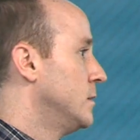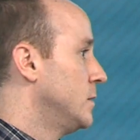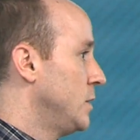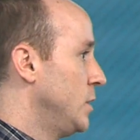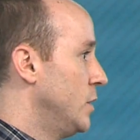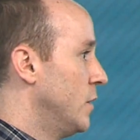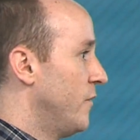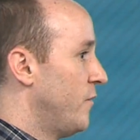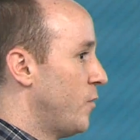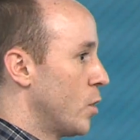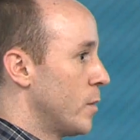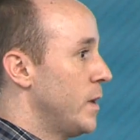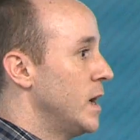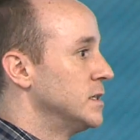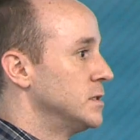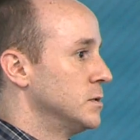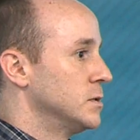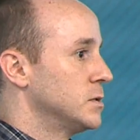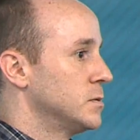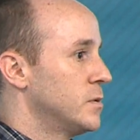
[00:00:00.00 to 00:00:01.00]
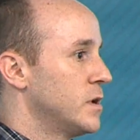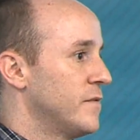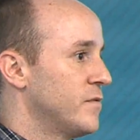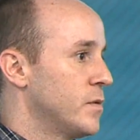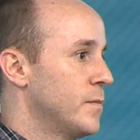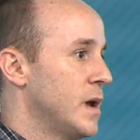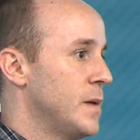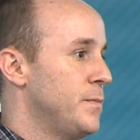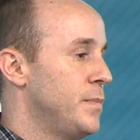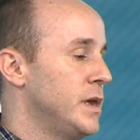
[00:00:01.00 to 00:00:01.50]
4 puzzles or whatever it
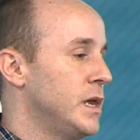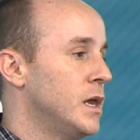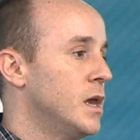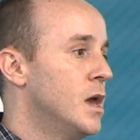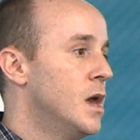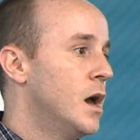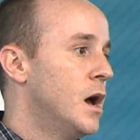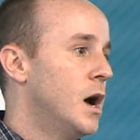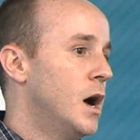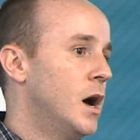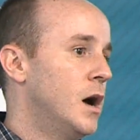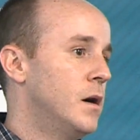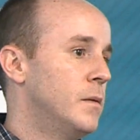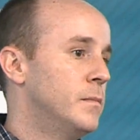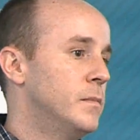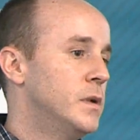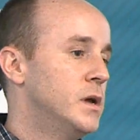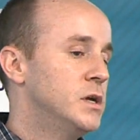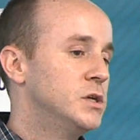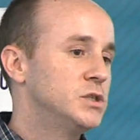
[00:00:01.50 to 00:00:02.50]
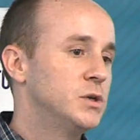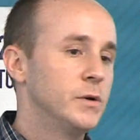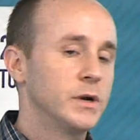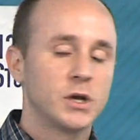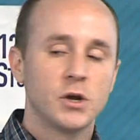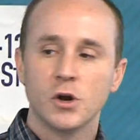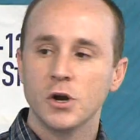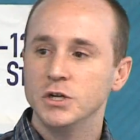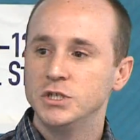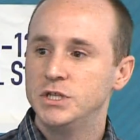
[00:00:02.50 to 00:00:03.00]
might be. So
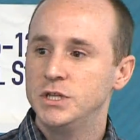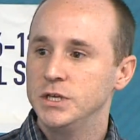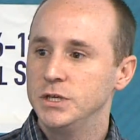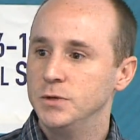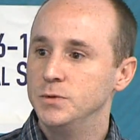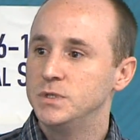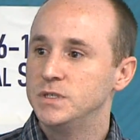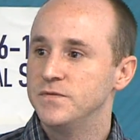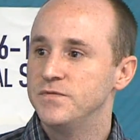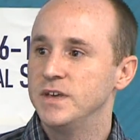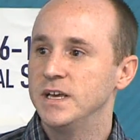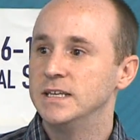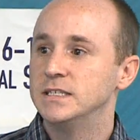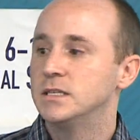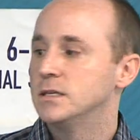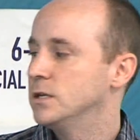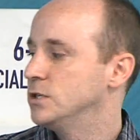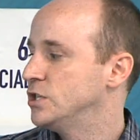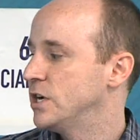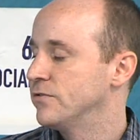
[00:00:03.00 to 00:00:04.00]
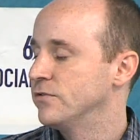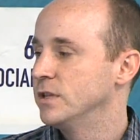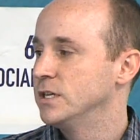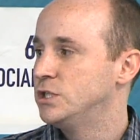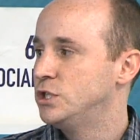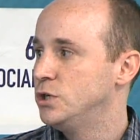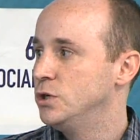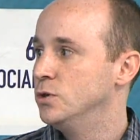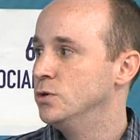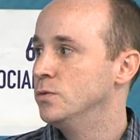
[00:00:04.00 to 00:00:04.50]
encourage the use of these, generally
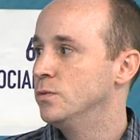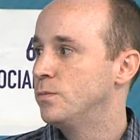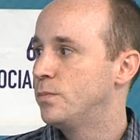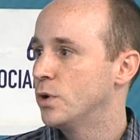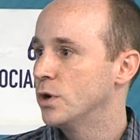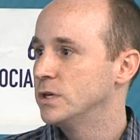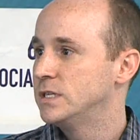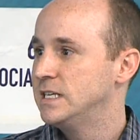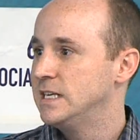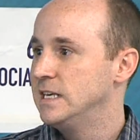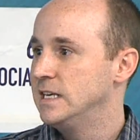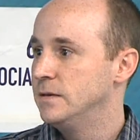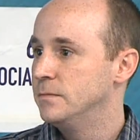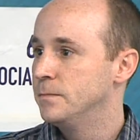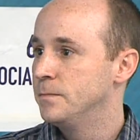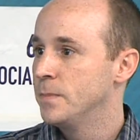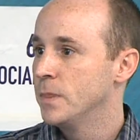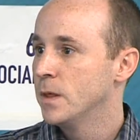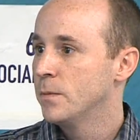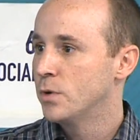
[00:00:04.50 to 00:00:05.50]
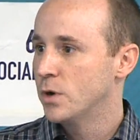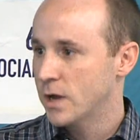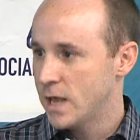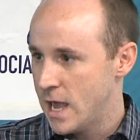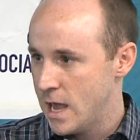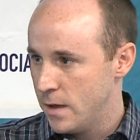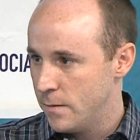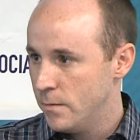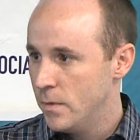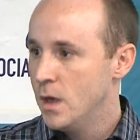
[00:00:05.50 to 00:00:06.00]
2 per team, per
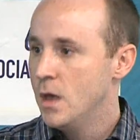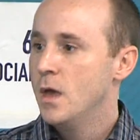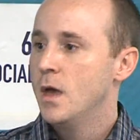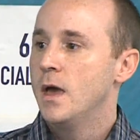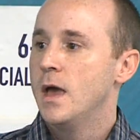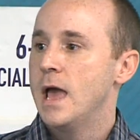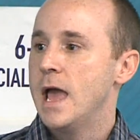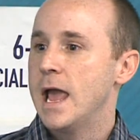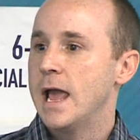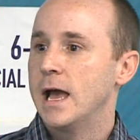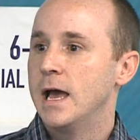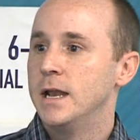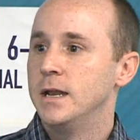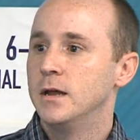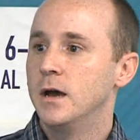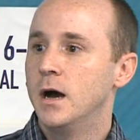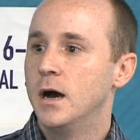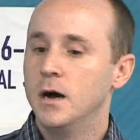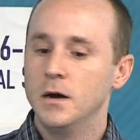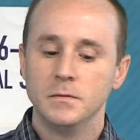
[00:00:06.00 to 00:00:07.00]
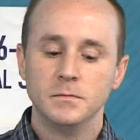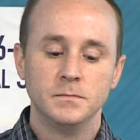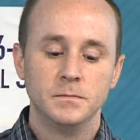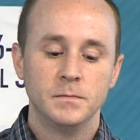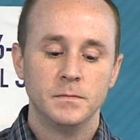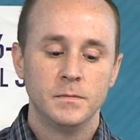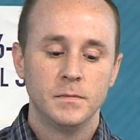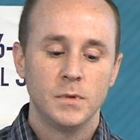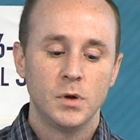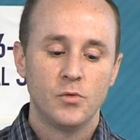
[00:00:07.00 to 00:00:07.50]
game. And
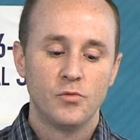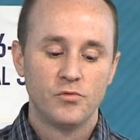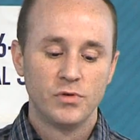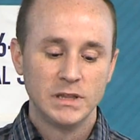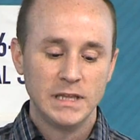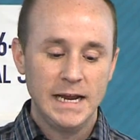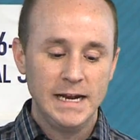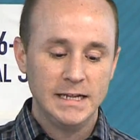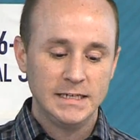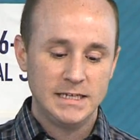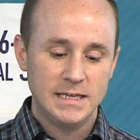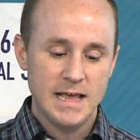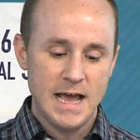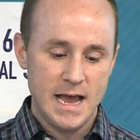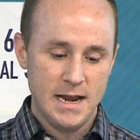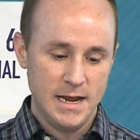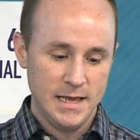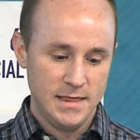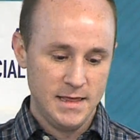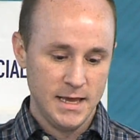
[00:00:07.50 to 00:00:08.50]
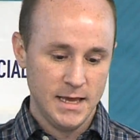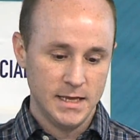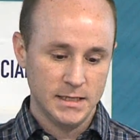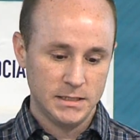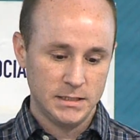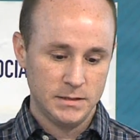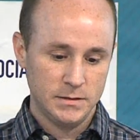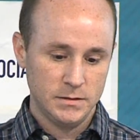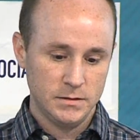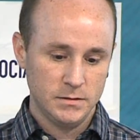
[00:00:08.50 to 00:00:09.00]
related to that, and I think
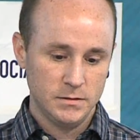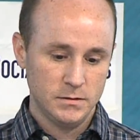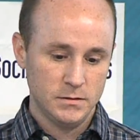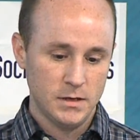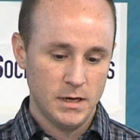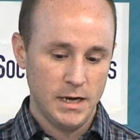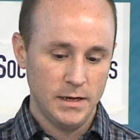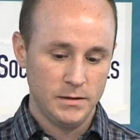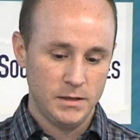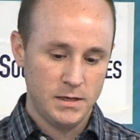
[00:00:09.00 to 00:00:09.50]
I